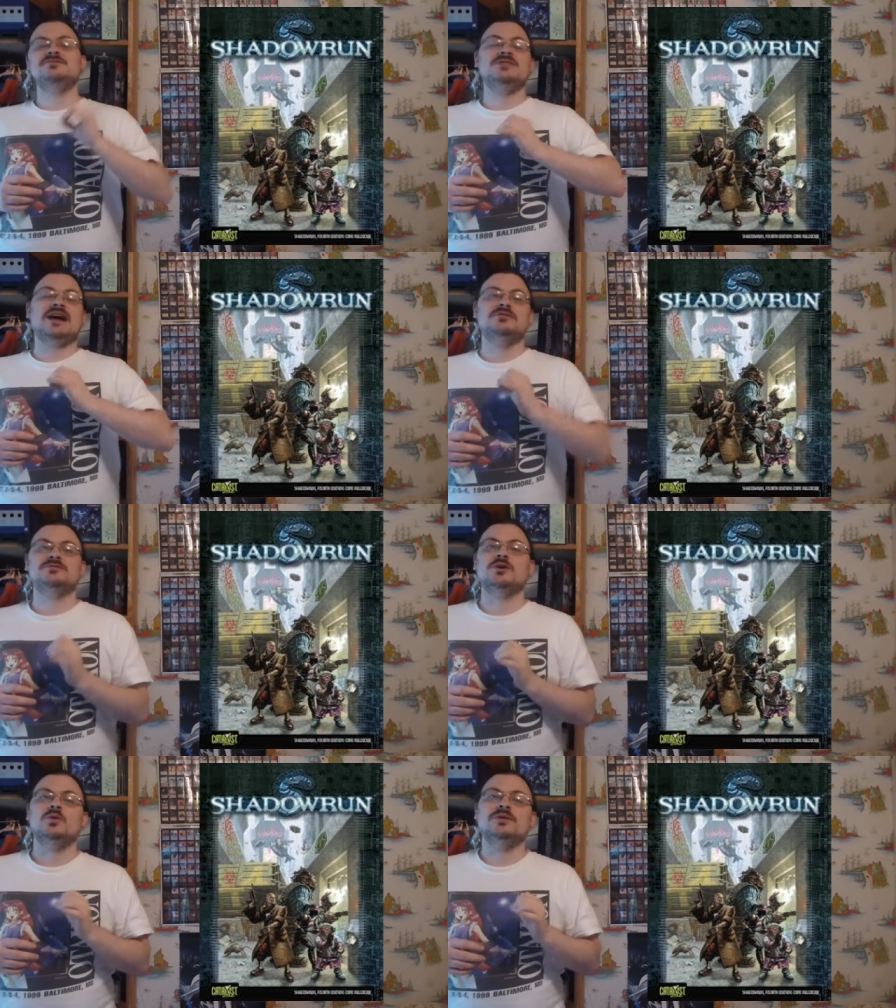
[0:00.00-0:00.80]
to that
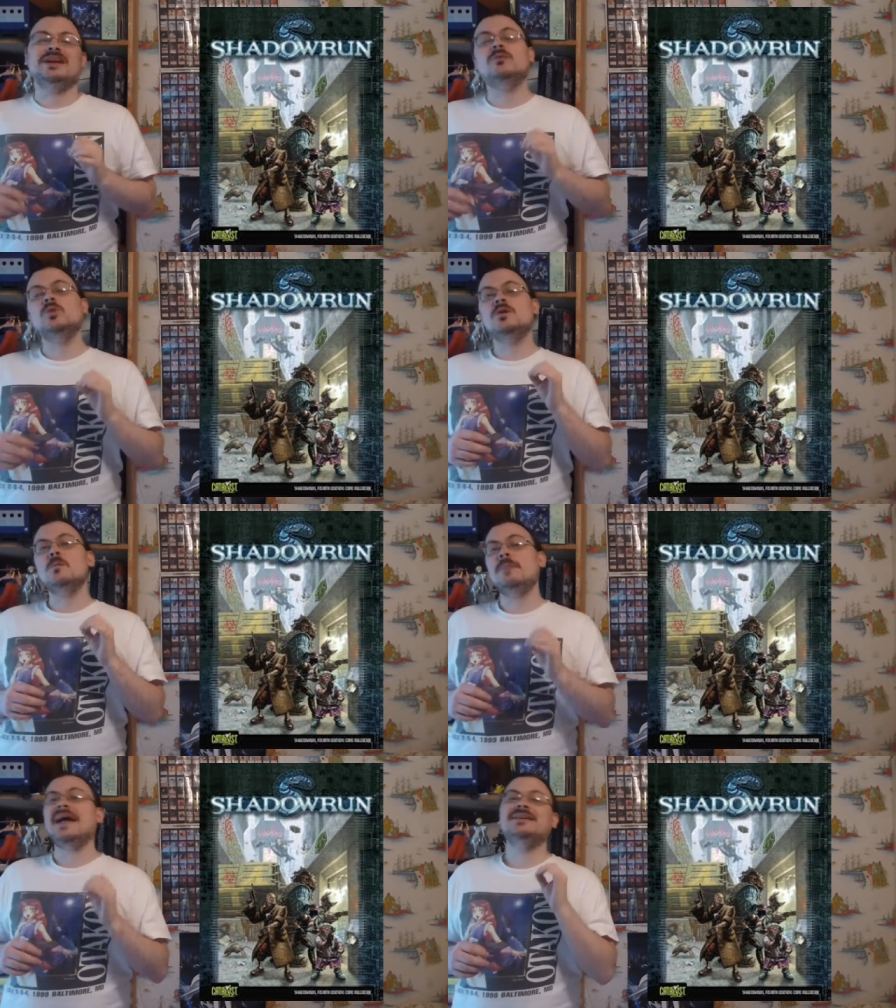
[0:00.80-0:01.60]
drone, and it will
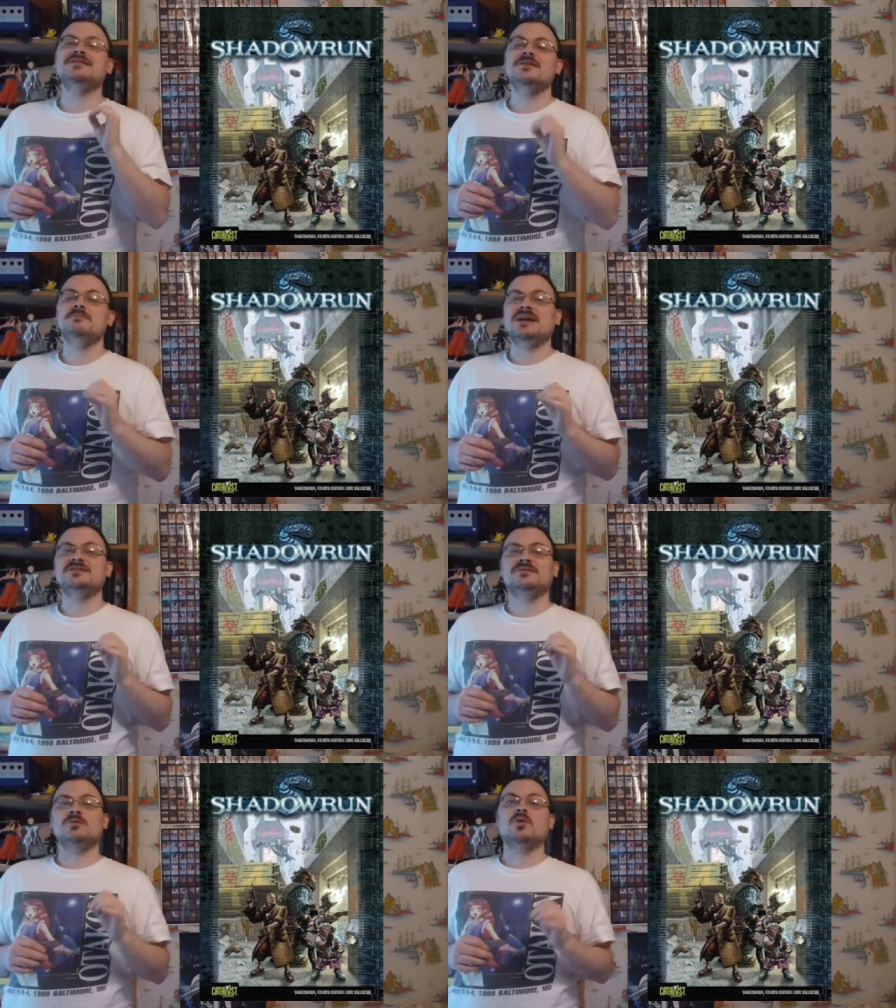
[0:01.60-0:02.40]
obey it to the
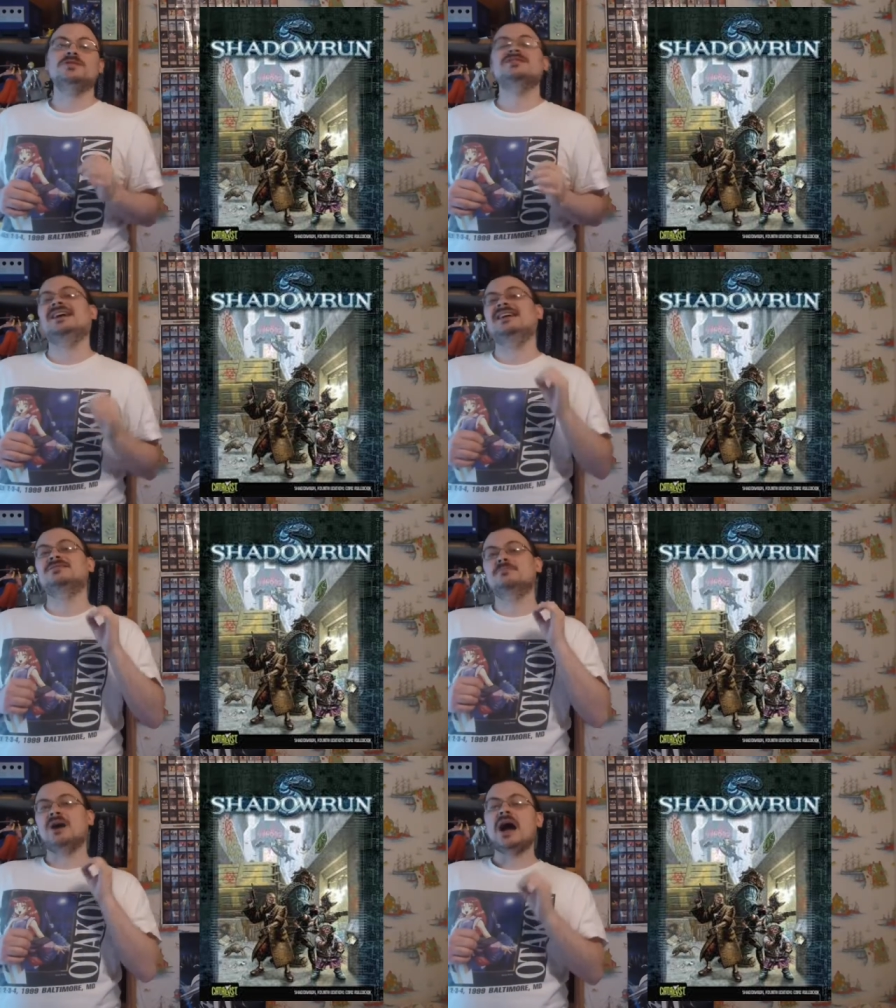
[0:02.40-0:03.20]
best, of course,
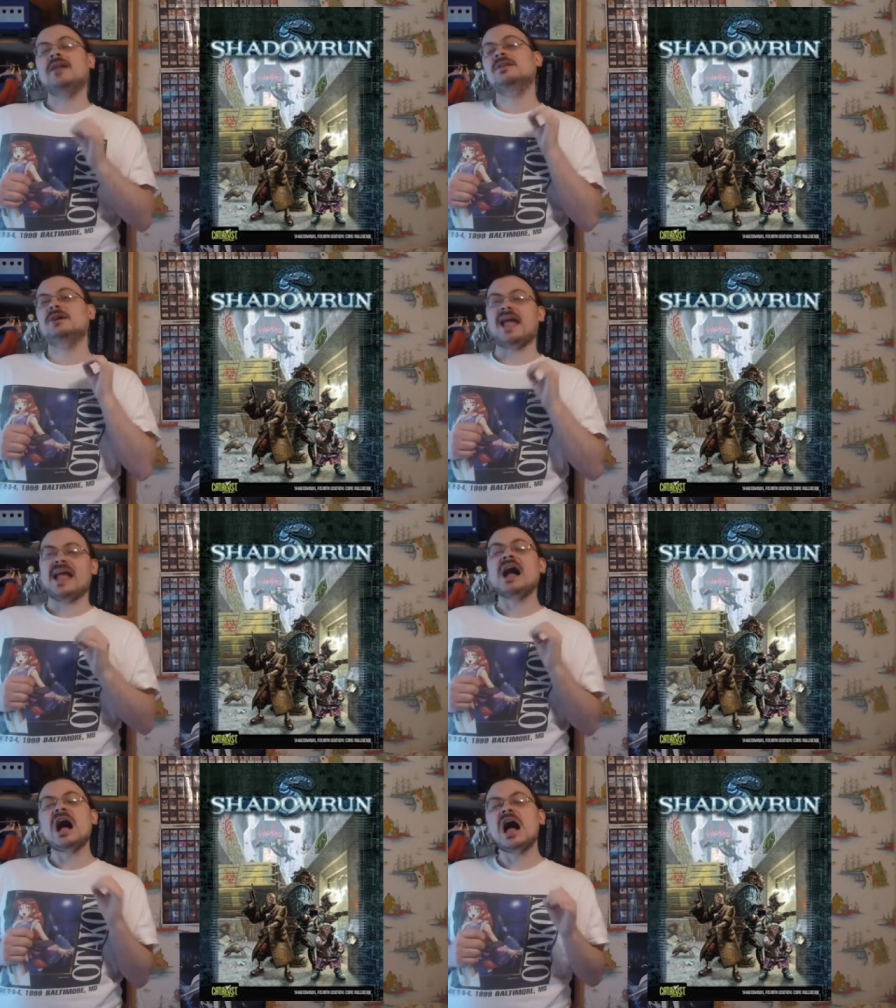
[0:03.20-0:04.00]
its pilot
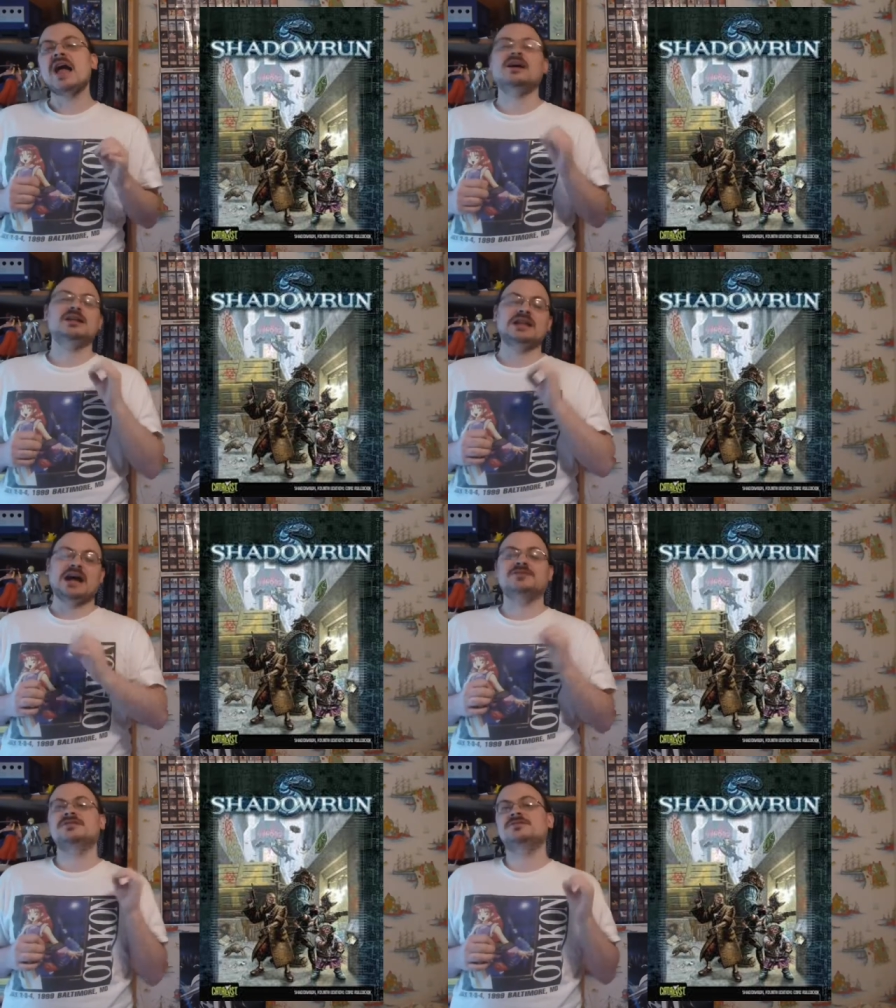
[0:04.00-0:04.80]
AI
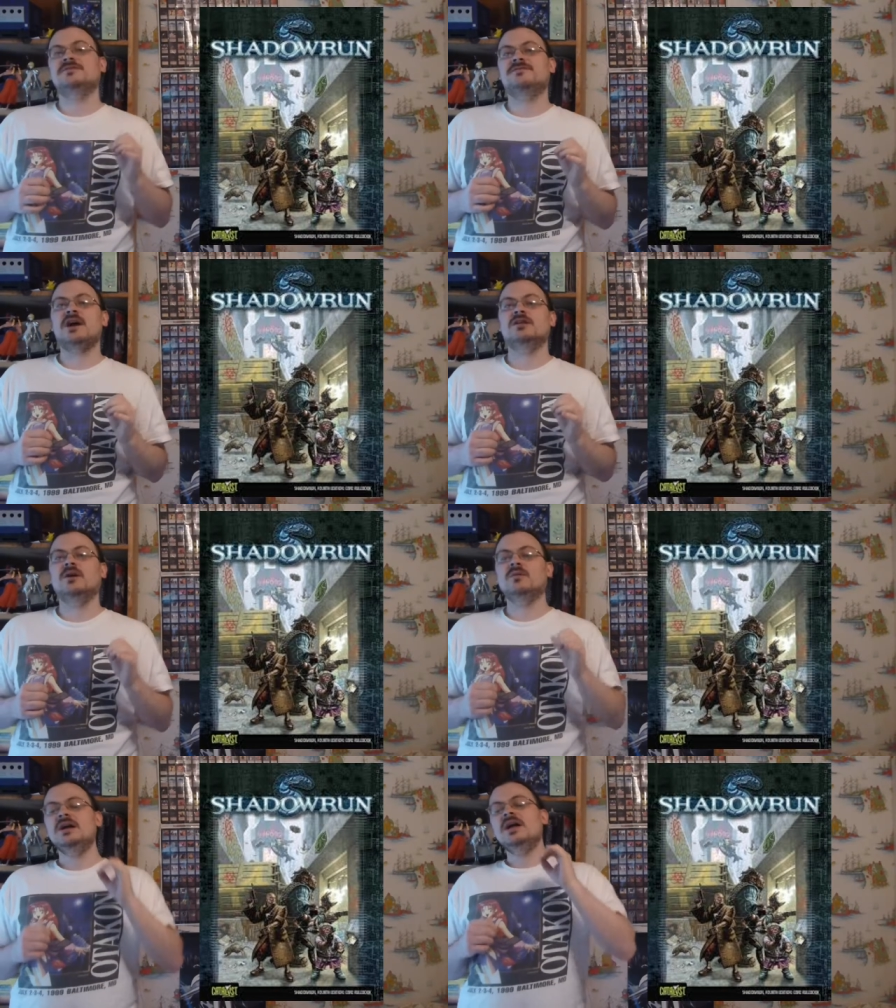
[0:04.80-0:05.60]
allows it to
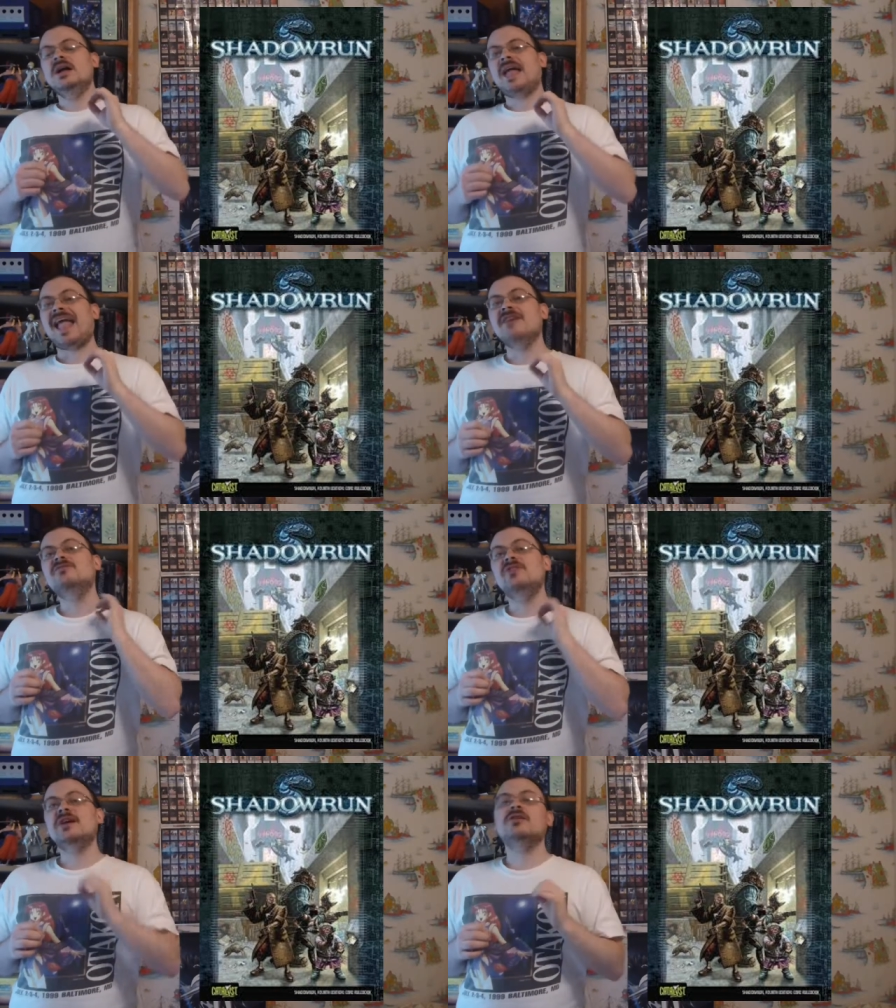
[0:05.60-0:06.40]
follow. A
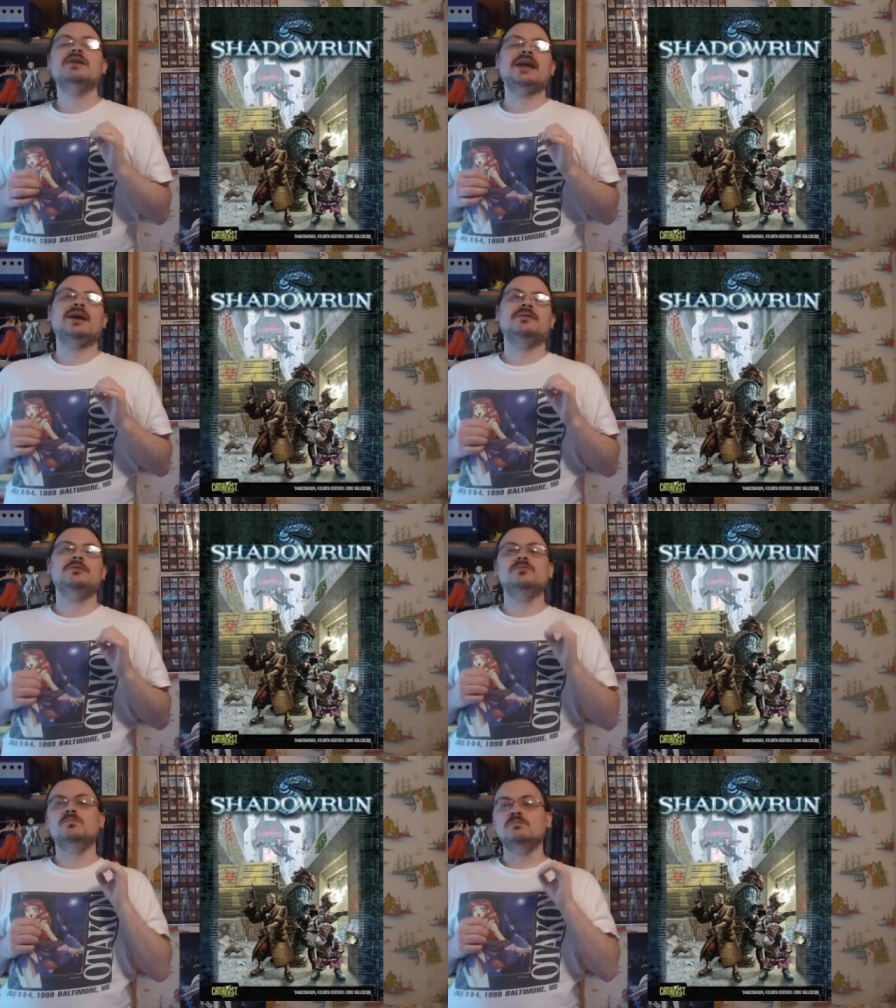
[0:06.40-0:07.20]
rigger can
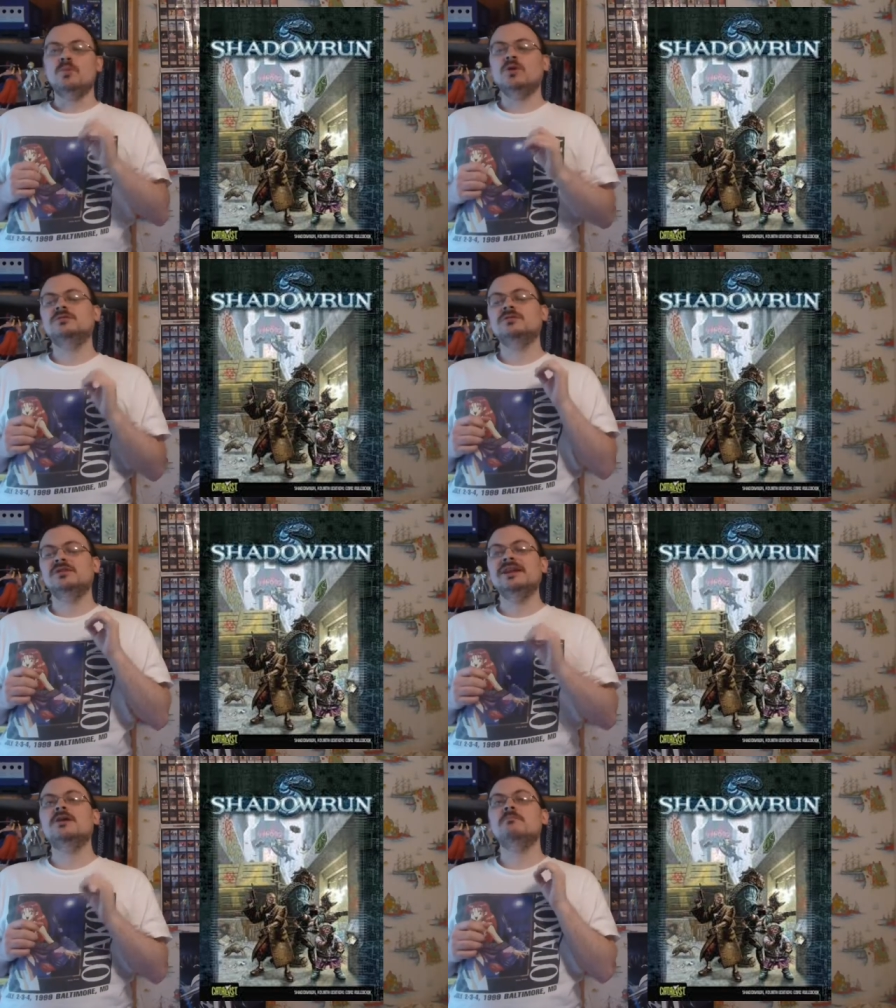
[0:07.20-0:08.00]
mul
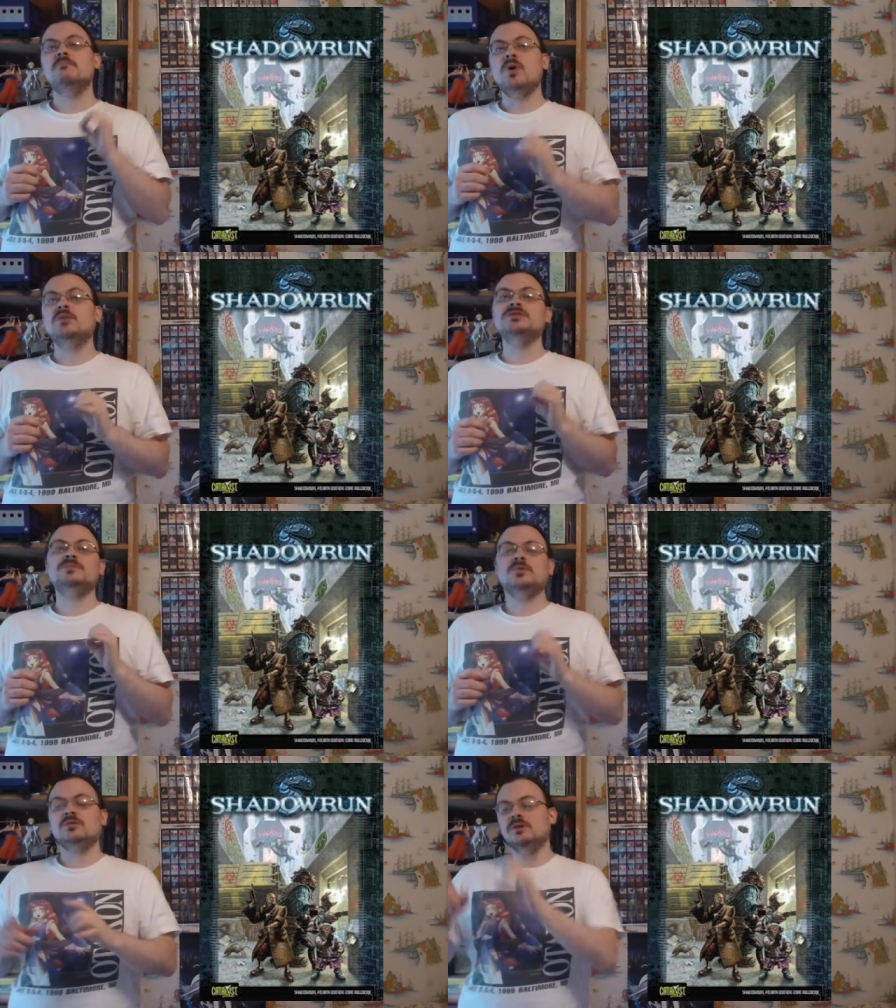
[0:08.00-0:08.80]
link
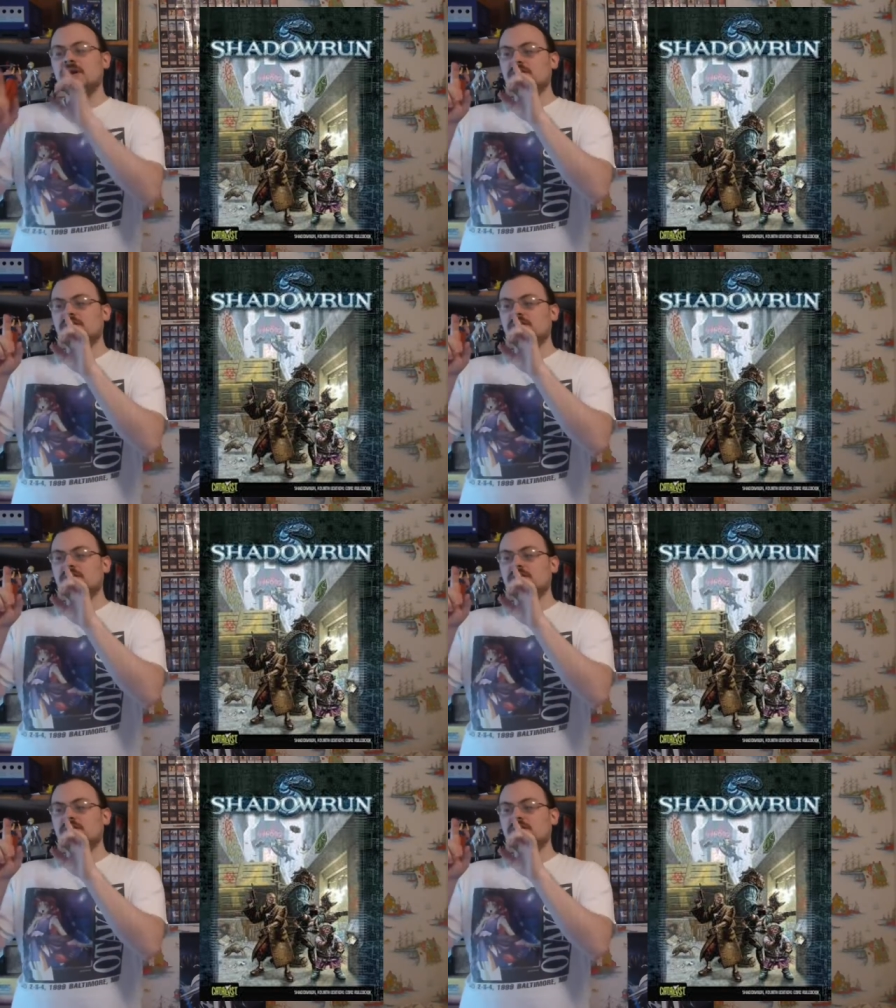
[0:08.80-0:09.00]
multiple